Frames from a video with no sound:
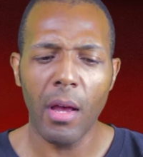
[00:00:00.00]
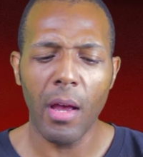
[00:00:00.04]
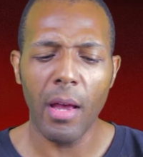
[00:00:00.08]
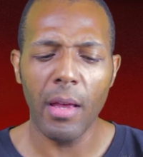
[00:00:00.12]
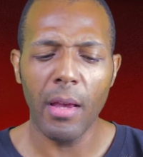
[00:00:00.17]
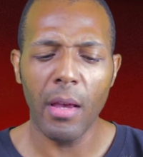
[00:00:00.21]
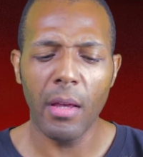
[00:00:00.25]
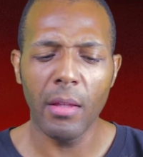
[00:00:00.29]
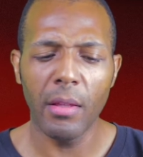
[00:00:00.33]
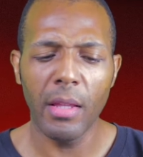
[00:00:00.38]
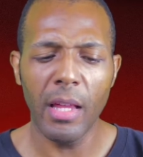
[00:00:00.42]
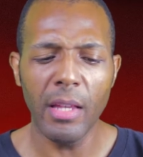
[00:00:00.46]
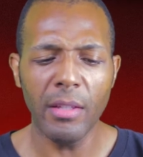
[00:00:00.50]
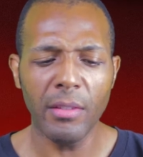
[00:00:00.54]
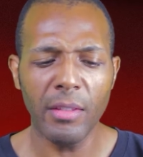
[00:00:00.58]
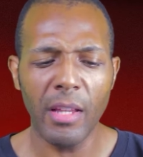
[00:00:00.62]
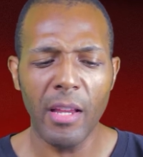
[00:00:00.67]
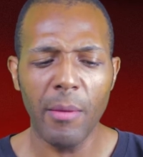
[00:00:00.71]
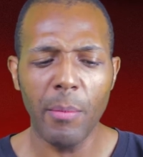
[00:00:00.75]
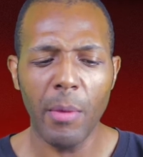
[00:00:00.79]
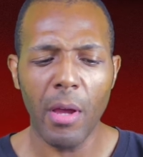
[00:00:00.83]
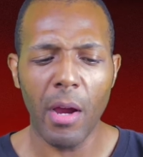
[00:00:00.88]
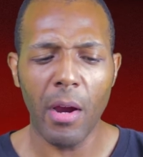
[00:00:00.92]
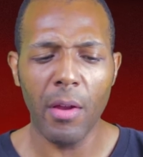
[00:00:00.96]
I, unless
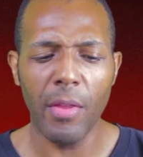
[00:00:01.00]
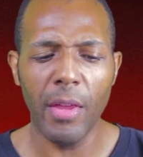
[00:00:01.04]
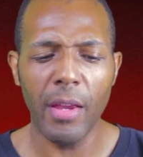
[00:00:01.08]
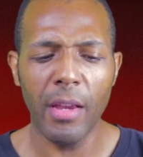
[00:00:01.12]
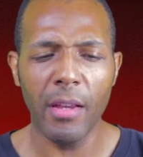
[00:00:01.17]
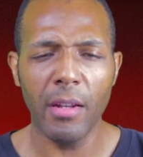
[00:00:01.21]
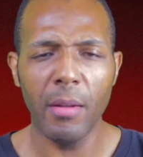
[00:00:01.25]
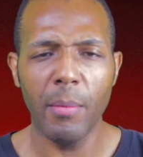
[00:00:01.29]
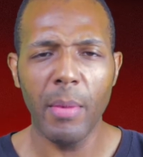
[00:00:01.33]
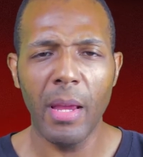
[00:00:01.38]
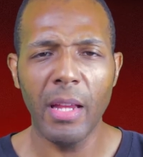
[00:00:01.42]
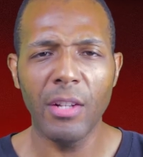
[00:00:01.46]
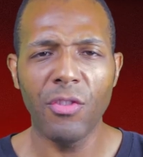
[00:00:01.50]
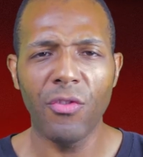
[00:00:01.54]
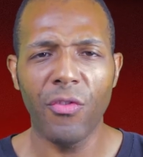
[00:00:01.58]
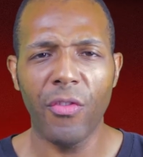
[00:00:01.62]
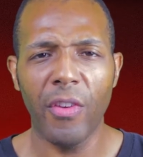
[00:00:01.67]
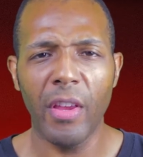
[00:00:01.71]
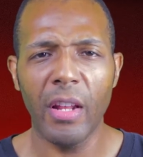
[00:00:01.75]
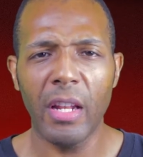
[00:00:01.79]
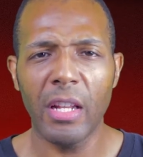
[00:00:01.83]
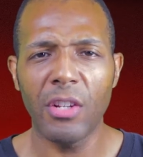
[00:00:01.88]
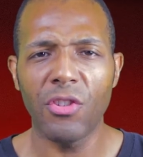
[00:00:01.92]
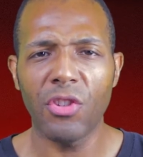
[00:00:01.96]
they are they going to make
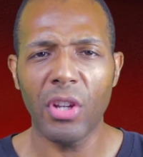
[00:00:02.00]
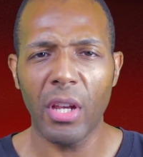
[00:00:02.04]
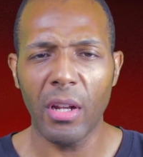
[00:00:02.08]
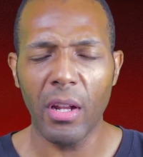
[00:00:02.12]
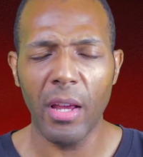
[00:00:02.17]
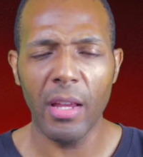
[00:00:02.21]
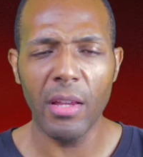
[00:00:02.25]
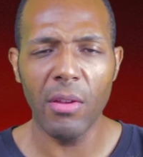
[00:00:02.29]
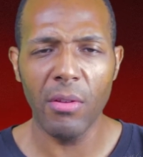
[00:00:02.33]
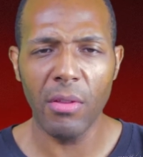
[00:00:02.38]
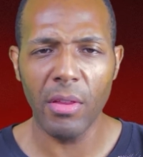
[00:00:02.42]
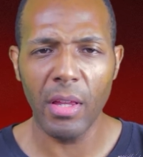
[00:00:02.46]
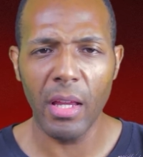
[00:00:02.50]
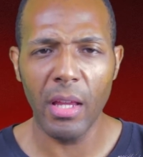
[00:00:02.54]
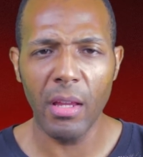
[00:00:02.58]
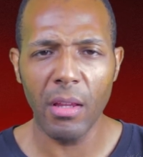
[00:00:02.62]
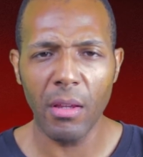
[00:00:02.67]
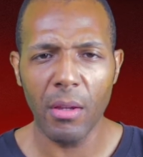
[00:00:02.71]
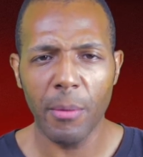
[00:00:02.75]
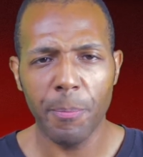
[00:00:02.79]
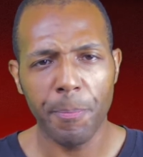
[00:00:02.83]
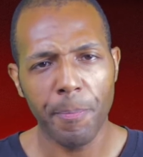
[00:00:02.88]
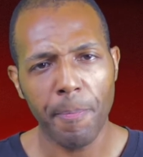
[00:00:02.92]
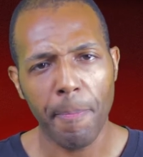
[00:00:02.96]
Finn a Jedi? You
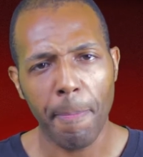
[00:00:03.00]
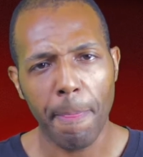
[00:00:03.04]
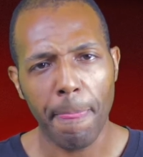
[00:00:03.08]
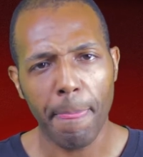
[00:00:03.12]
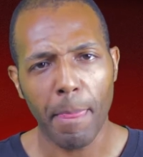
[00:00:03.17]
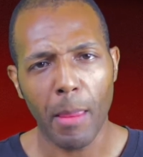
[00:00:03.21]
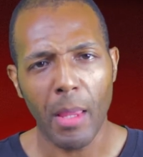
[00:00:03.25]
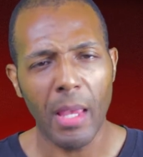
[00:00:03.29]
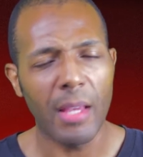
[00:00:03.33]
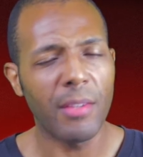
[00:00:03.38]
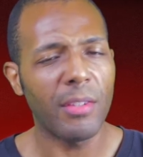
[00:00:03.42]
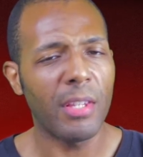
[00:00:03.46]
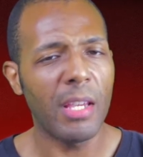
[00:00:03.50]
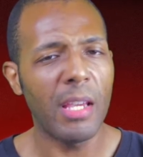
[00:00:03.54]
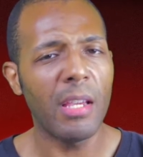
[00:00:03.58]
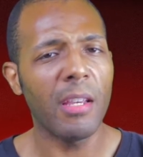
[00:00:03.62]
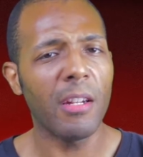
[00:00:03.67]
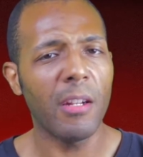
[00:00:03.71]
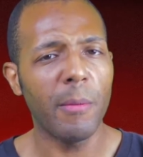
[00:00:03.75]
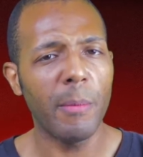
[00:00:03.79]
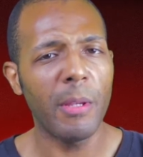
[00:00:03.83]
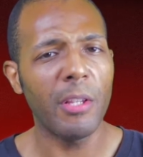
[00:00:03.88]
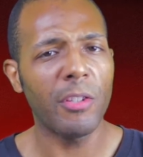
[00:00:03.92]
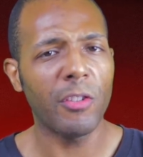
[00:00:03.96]
think is he
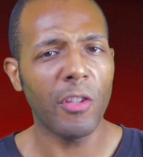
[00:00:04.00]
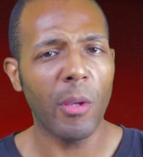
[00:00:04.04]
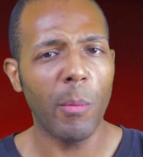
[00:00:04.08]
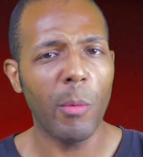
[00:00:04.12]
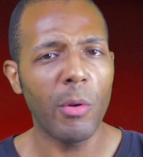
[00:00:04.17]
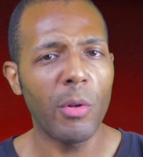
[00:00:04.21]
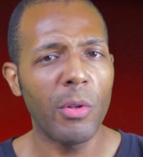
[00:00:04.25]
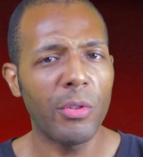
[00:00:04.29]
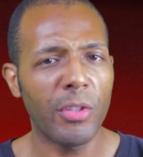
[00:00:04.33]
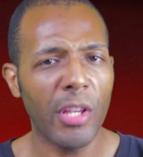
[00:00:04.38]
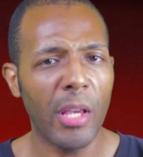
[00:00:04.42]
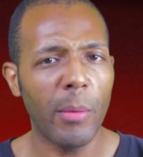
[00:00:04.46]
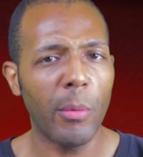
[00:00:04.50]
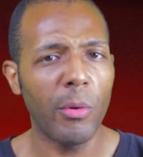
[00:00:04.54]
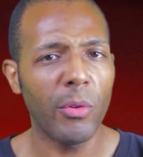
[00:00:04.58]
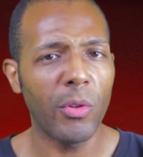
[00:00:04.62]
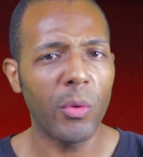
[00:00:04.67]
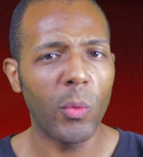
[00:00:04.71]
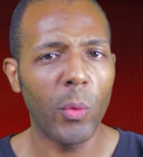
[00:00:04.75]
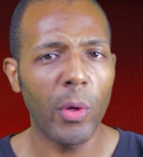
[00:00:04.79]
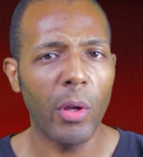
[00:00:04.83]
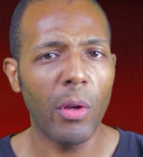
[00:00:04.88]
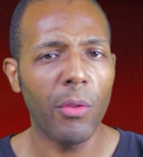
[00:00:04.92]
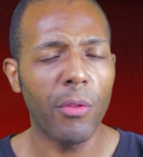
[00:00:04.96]
going to be someone who's able
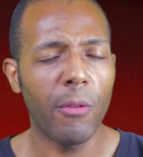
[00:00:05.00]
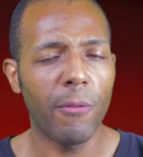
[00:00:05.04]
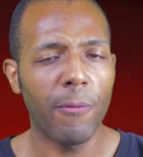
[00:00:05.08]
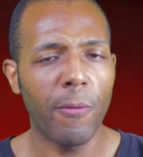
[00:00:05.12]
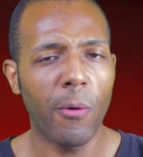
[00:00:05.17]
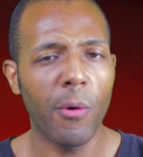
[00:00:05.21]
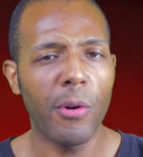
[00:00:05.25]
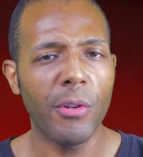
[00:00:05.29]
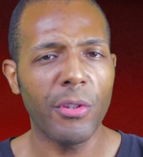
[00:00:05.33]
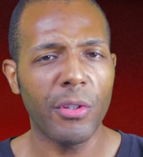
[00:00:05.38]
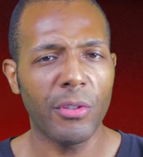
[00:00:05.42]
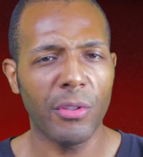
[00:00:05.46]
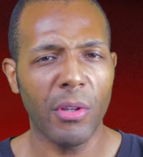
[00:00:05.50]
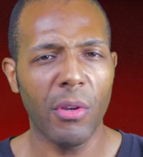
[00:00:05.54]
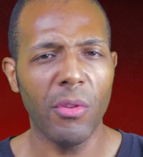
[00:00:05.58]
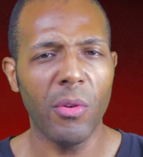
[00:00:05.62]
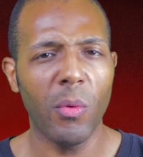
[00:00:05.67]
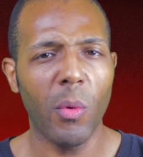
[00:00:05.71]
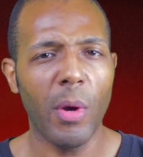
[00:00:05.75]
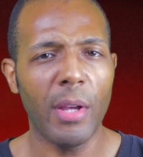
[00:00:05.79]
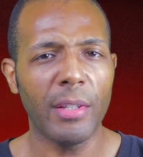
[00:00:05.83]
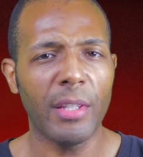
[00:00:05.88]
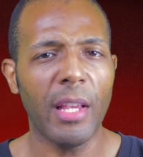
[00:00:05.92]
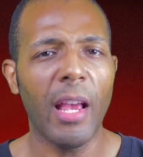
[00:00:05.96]
to wield the Force? Because
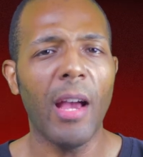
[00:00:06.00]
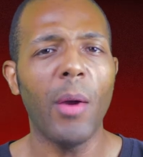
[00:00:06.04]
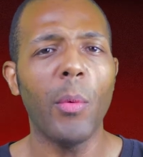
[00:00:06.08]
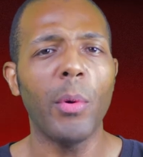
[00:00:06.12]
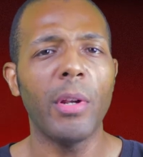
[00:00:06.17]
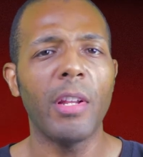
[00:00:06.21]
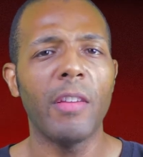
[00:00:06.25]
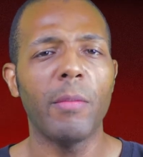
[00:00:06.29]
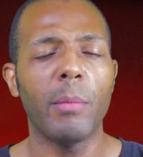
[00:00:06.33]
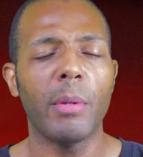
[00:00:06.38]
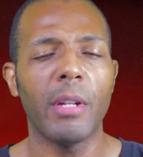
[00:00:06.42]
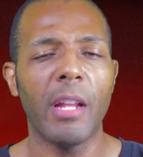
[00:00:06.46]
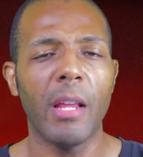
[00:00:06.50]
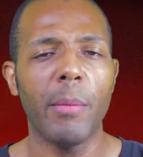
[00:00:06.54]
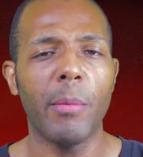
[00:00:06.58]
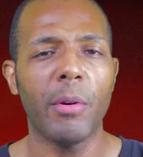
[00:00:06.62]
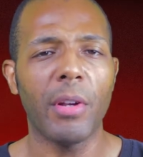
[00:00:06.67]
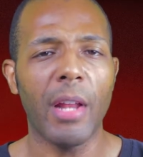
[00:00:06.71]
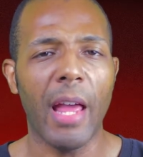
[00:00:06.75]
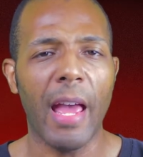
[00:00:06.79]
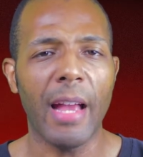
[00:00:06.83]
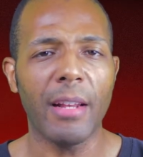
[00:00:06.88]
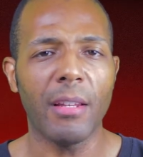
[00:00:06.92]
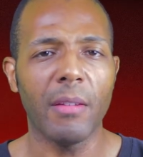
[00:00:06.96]
otherwise, how would he have been
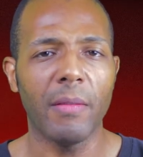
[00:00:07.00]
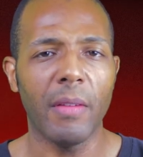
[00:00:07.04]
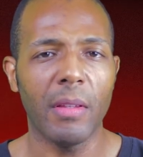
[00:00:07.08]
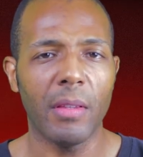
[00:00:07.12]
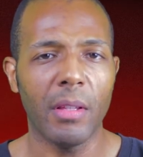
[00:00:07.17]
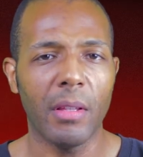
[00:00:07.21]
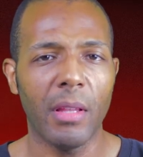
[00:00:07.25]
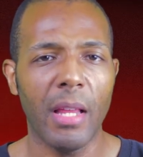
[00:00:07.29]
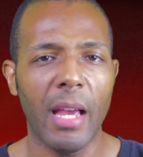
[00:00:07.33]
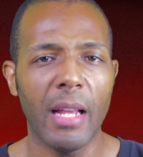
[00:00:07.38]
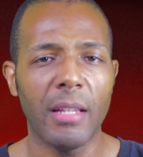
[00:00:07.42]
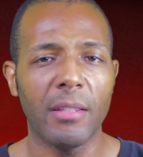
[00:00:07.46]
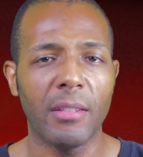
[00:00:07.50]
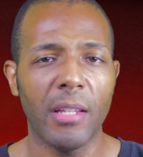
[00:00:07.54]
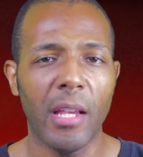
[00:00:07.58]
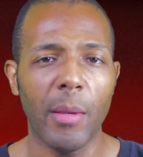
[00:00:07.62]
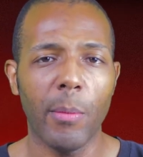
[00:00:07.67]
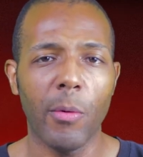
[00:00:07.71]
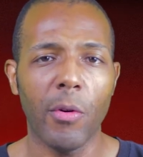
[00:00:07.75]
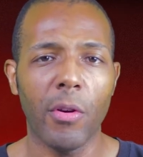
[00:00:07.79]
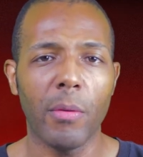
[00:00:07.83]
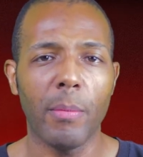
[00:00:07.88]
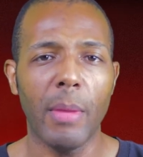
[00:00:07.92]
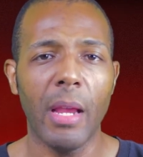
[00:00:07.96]
able to activate the
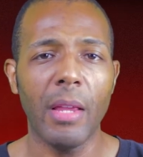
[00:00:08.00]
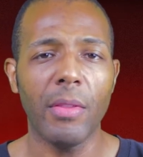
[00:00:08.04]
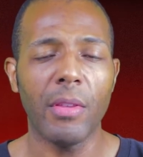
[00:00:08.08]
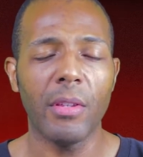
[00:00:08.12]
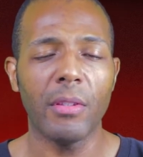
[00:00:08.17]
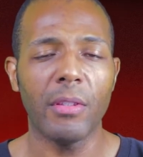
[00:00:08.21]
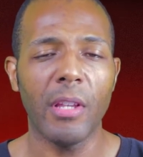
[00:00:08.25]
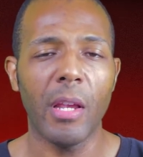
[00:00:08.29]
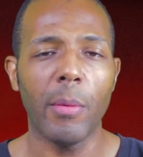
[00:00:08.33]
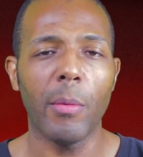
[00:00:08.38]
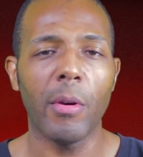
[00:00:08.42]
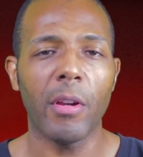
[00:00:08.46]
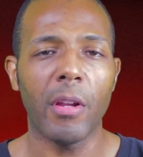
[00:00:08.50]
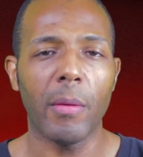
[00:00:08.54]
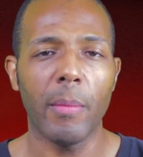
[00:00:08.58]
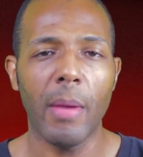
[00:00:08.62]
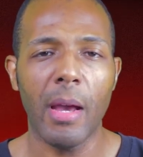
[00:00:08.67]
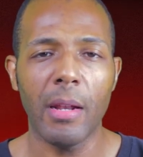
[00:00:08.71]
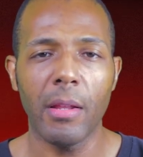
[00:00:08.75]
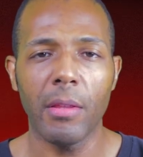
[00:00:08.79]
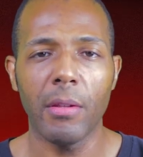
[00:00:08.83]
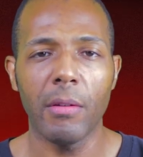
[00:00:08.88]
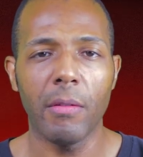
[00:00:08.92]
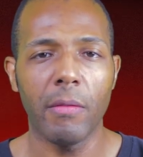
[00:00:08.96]
lightsaber and make the saber come
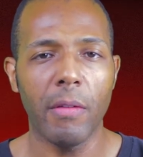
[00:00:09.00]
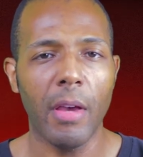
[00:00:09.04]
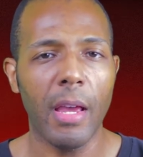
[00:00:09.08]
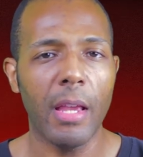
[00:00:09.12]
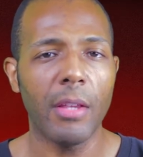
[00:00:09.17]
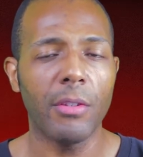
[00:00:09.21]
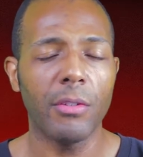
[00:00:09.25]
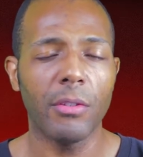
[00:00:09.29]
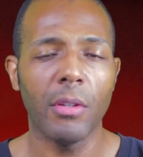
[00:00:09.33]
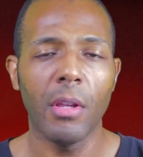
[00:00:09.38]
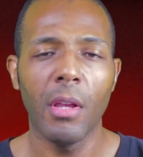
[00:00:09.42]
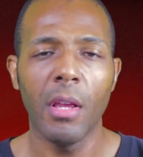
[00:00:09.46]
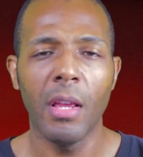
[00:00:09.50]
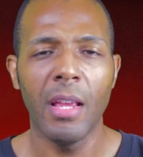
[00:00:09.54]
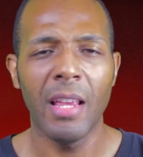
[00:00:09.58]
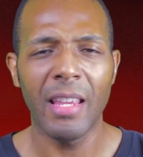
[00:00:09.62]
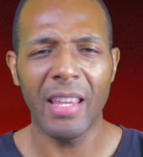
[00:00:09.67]
out of the device?